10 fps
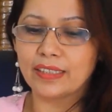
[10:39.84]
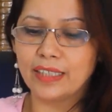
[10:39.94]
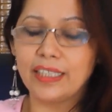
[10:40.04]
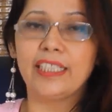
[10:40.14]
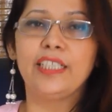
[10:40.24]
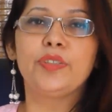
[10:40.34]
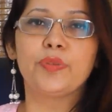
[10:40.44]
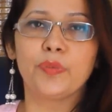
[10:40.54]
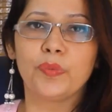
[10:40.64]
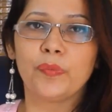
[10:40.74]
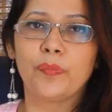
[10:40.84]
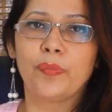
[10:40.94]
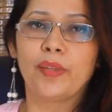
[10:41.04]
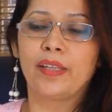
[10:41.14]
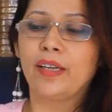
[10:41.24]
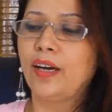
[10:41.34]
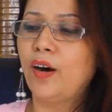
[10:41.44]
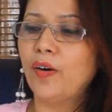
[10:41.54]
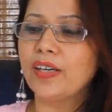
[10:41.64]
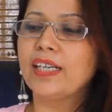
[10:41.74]
Katechu
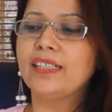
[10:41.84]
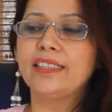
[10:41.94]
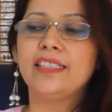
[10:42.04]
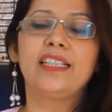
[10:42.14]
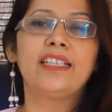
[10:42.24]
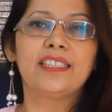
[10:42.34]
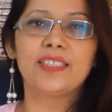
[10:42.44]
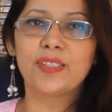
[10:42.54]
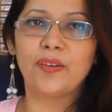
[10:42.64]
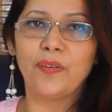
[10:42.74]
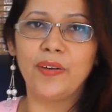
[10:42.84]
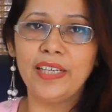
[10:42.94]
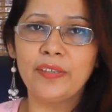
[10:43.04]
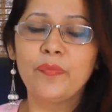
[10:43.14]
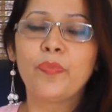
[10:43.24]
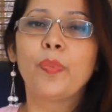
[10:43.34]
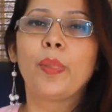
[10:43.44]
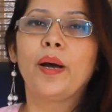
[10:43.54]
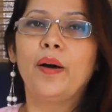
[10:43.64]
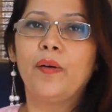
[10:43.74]
or Khadira it is called,
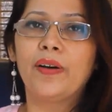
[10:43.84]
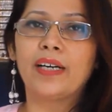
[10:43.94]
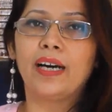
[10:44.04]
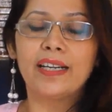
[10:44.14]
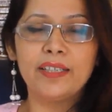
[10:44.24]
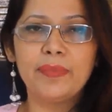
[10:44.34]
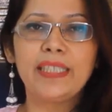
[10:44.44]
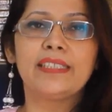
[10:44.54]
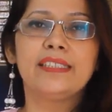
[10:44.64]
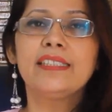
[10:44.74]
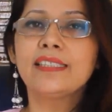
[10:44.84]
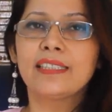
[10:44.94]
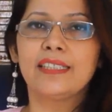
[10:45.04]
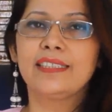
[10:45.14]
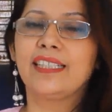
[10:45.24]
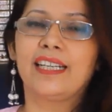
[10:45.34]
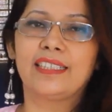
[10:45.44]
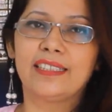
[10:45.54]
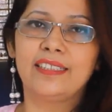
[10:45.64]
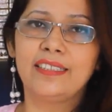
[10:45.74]
or Arimedas is
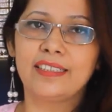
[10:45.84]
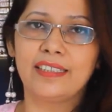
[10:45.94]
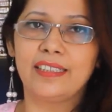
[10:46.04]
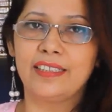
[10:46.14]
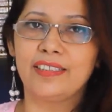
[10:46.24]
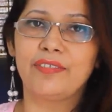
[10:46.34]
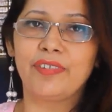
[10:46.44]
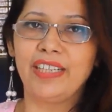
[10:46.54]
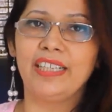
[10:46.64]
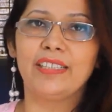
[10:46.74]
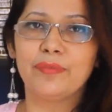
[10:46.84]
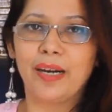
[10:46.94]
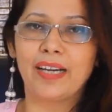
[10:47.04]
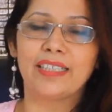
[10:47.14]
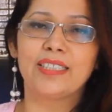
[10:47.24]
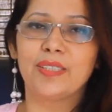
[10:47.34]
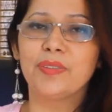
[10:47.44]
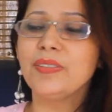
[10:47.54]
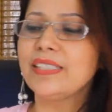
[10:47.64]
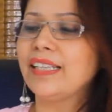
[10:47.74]
another tree, the bark is
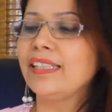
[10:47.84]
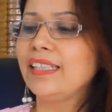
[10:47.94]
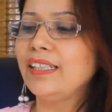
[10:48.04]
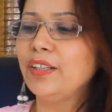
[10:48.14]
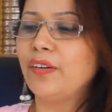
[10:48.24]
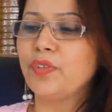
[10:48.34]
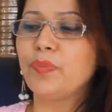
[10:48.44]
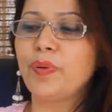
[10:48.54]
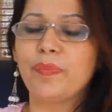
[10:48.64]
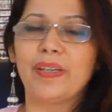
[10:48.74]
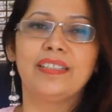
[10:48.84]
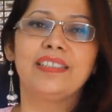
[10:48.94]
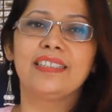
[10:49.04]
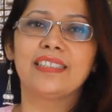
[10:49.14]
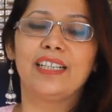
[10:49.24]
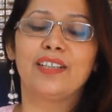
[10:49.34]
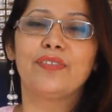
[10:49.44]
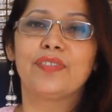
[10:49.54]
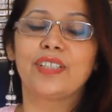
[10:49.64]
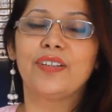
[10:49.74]
used, and then you have to prepare these kind
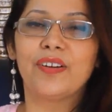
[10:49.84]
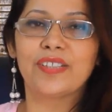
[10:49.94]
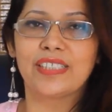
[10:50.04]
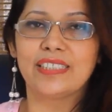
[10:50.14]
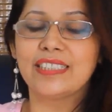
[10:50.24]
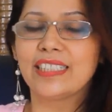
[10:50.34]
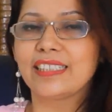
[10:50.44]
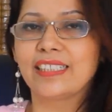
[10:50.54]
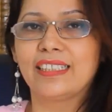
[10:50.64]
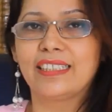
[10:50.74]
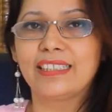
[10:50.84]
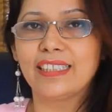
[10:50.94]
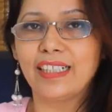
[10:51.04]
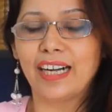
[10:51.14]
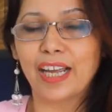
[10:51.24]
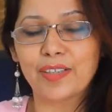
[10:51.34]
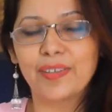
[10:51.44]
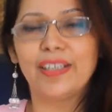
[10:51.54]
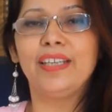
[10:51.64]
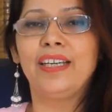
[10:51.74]
of decoctions. These are
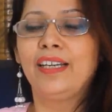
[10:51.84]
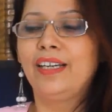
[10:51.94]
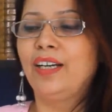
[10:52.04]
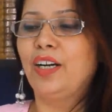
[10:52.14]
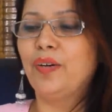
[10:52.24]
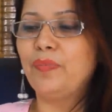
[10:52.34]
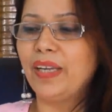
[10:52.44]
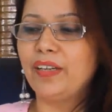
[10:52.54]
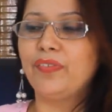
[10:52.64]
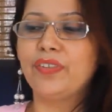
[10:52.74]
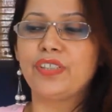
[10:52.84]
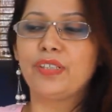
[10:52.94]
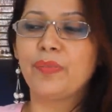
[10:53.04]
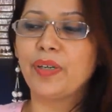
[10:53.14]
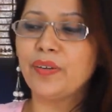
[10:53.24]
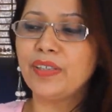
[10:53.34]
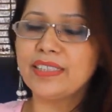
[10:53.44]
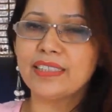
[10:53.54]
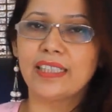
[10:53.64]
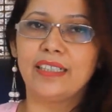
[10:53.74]
actually beneficial,
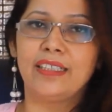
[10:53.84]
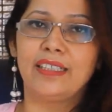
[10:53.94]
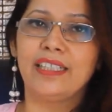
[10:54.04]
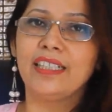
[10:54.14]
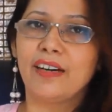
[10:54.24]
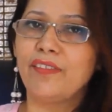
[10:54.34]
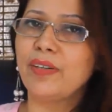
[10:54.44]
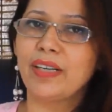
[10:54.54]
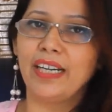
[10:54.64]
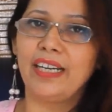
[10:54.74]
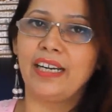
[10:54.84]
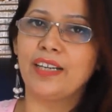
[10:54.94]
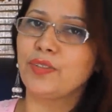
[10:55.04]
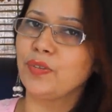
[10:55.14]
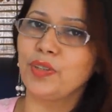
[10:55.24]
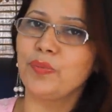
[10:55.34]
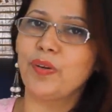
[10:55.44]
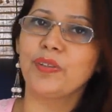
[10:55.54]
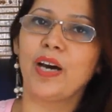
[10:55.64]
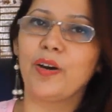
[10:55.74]
because in Kavalgraha I told you
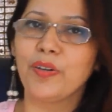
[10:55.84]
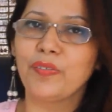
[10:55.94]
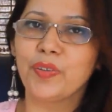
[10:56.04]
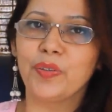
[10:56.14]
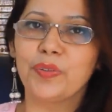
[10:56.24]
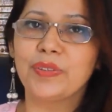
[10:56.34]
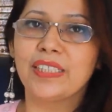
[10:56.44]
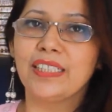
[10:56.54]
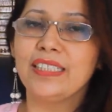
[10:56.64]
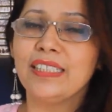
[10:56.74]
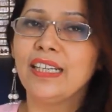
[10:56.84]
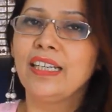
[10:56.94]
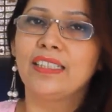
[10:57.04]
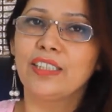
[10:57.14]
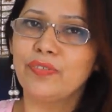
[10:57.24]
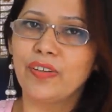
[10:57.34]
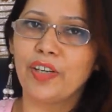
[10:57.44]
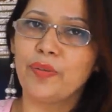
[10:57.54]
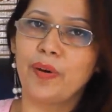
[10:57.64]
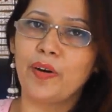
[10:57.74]
about how you have to use these. Just fill
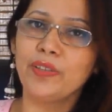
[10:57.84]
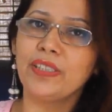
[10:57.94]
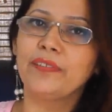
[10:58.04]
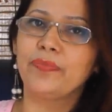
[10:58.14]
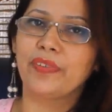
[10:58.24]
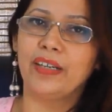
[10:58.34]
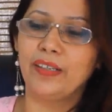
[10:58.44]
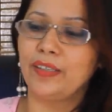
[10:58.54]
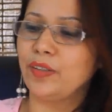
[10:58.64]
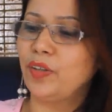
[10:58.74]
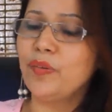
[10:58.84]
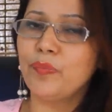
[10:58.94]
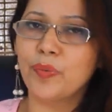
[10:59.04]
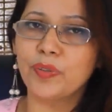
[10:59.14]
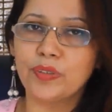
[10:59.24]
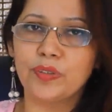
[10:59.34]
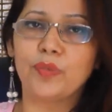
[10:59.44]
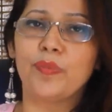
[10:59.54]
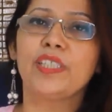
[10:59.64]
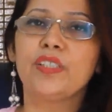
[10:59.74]
your mouth, don't put
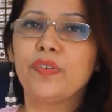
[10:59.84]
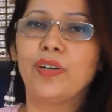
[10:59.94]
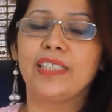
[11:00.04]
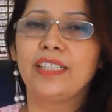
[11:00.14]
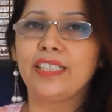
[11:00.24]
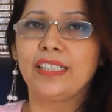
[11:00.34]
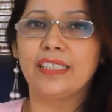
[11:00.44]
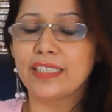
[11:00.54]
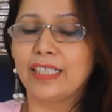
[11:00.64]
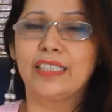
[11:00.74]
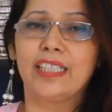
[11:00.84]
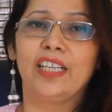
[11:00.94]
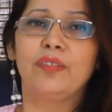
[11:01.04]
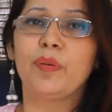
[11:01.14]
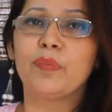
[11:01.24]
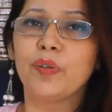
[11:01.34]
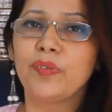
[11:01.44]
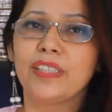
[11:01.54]
so much of oil that it cannot be moved